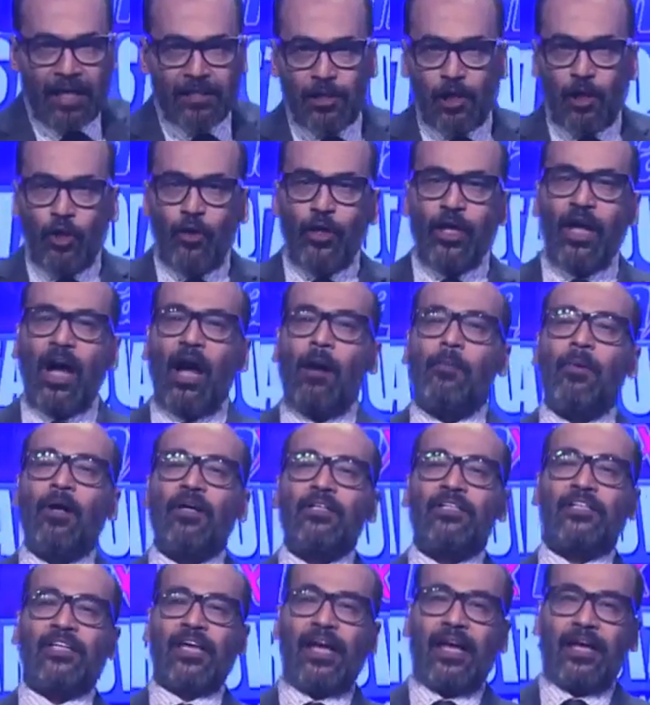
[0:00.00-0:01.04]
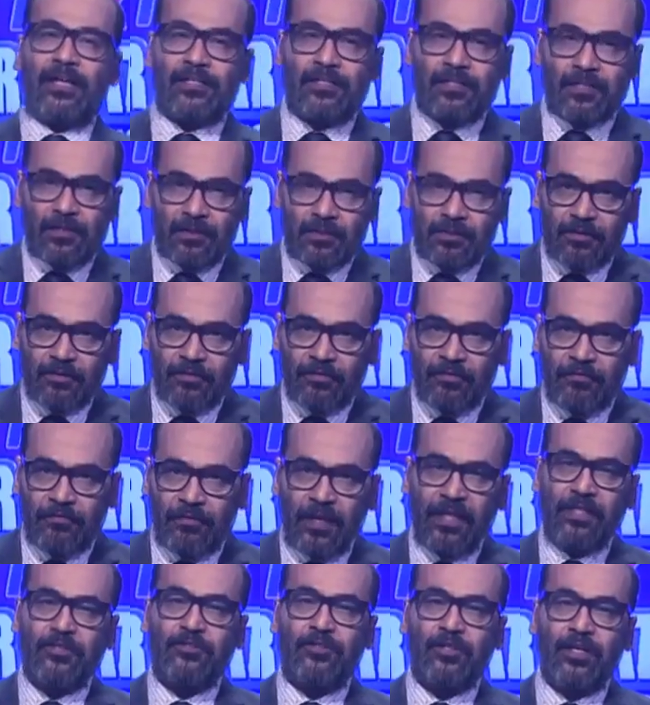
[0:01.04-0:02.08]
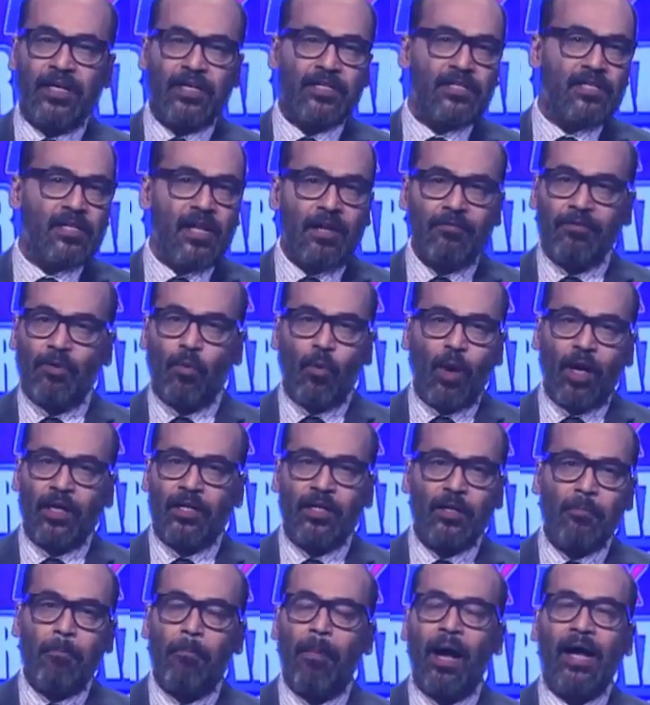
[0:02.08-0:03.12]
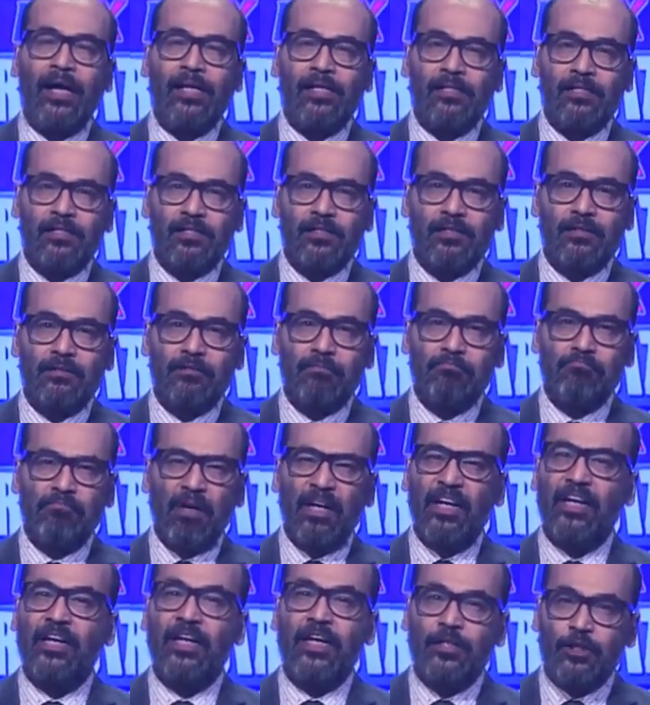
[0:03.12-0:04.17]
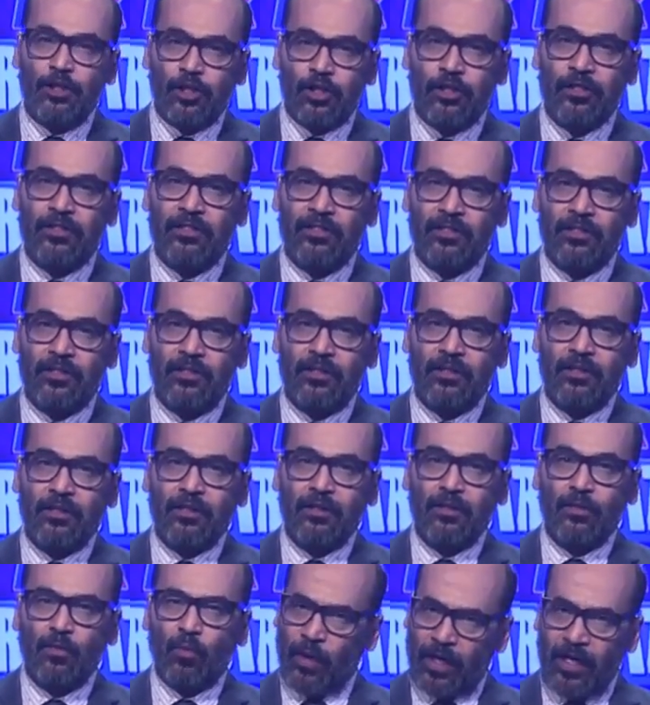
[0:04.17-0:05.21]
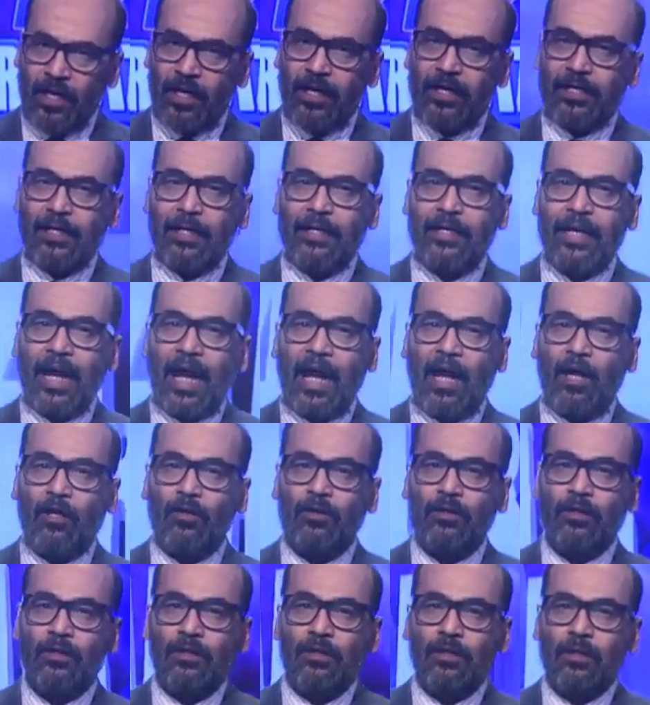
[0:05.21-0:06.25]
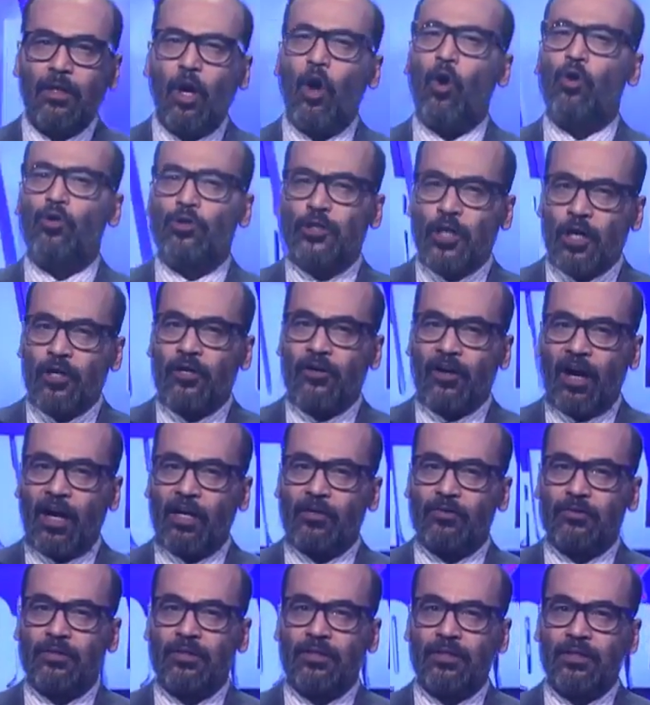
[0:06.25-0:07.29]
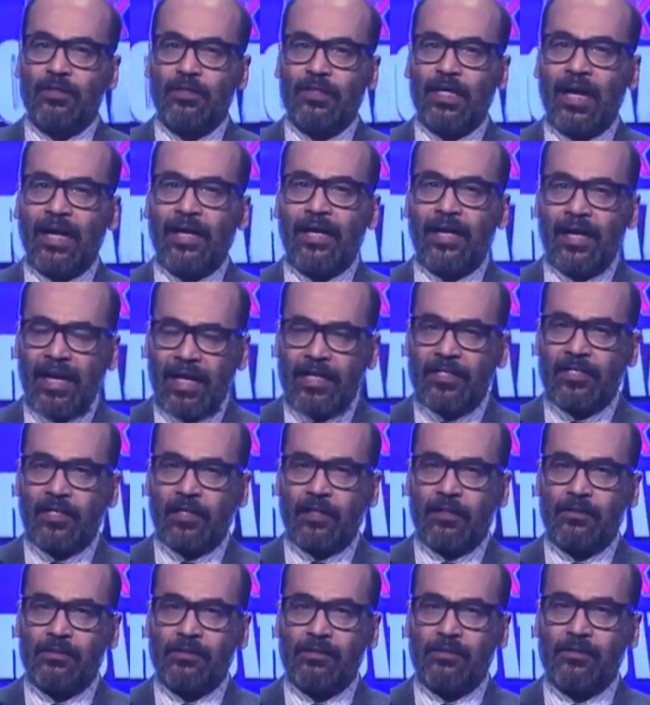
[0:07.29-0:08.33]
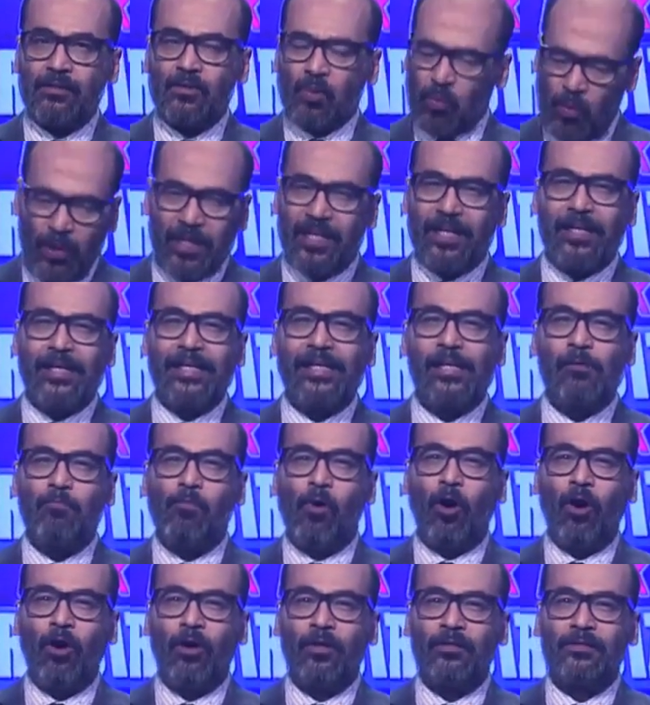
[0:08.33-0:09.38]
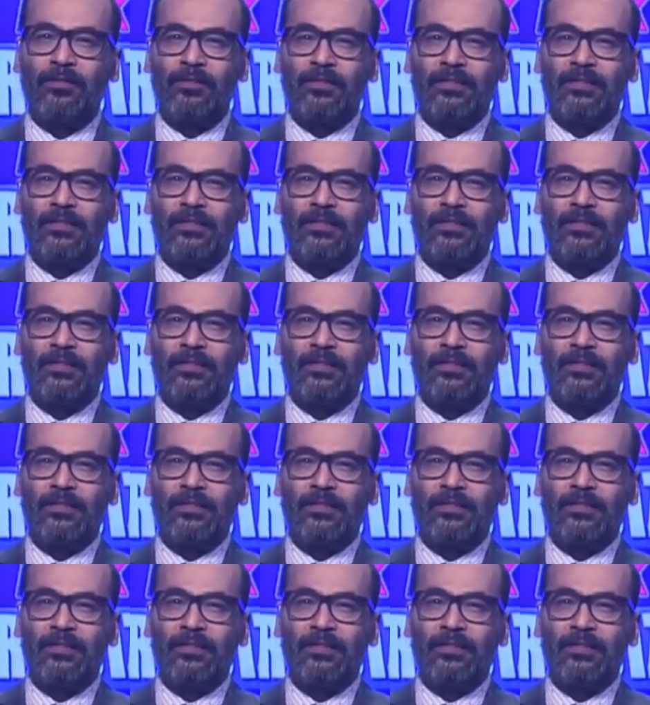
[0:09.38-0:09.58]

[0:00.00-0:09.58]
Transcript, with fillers: As Louis L'Amour says, victory is never won in miles, but in inches. Win a little now, hold your ground, and later, win a little more.